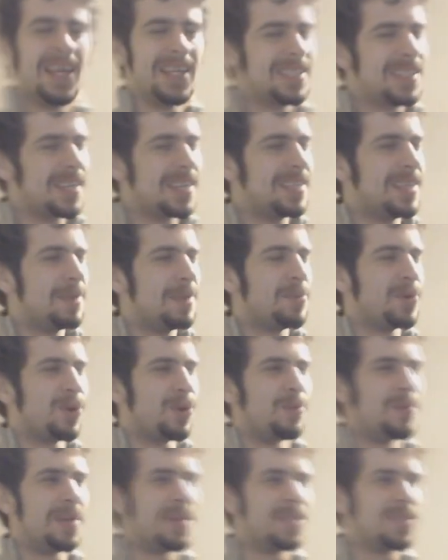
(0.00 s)
It's kind of
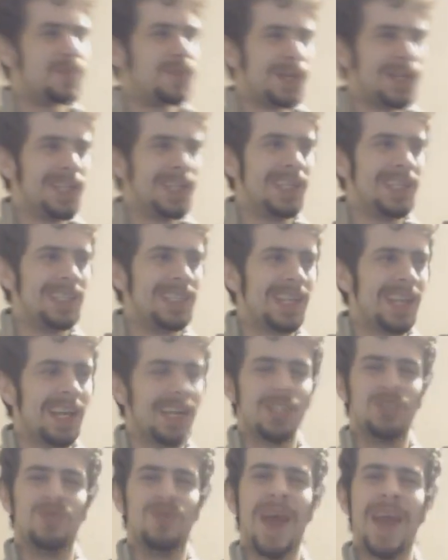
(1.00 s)
typical because Verdilet is
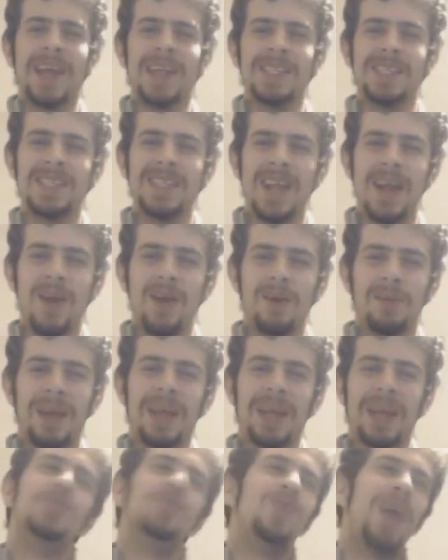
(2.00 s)
like a dragon slayer. I'm
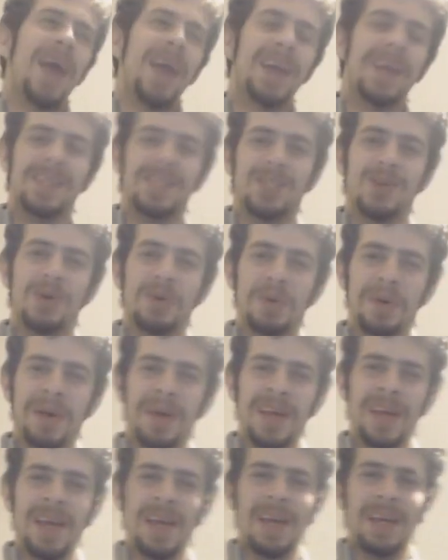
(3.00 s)
like a dragon, so
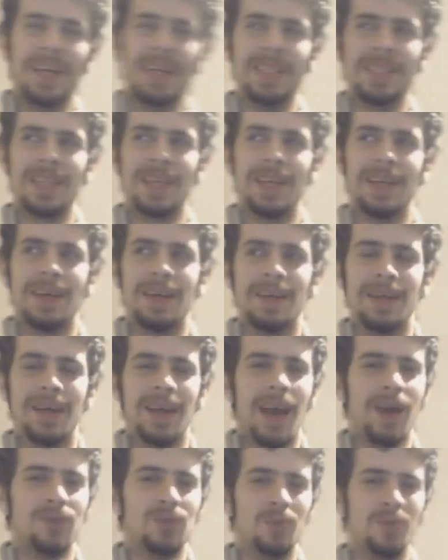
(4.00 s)
it's kind
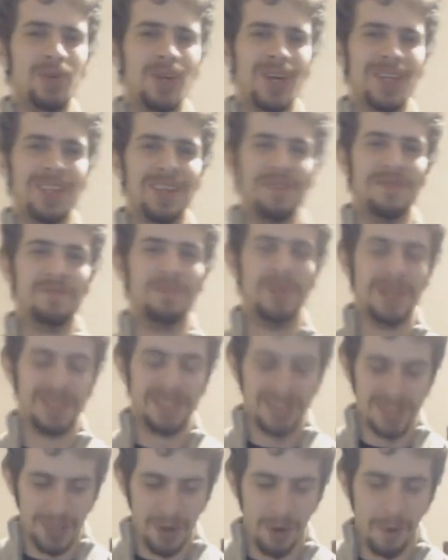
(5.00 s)
of counterproductive.
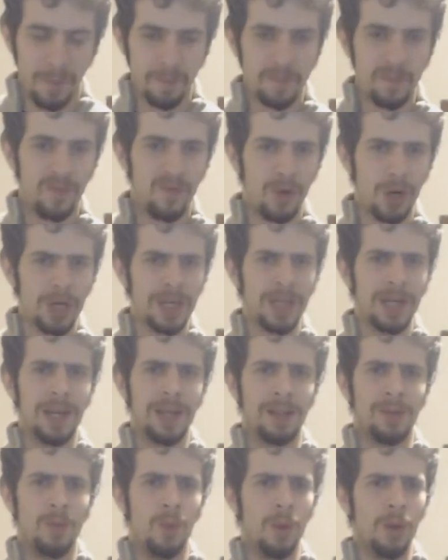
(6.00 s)
But still,
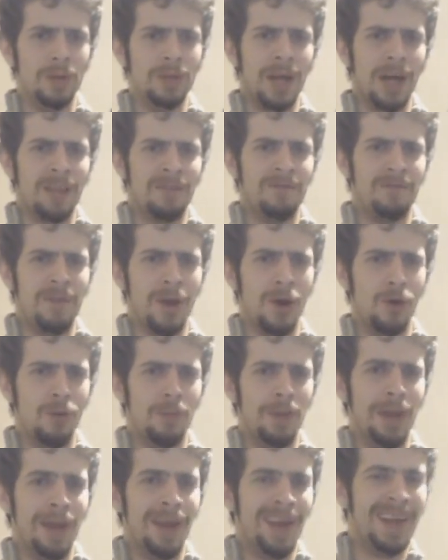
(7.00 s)
Verdilet will not fail
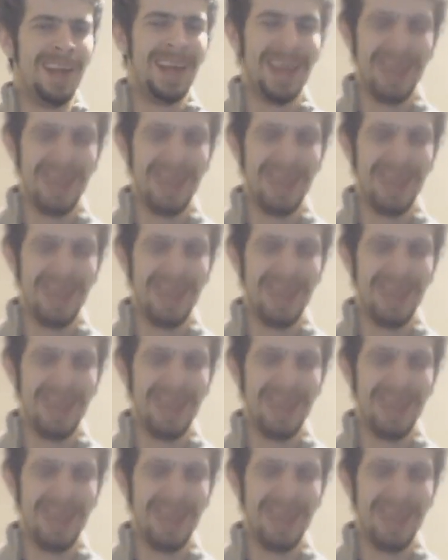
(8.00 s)
me.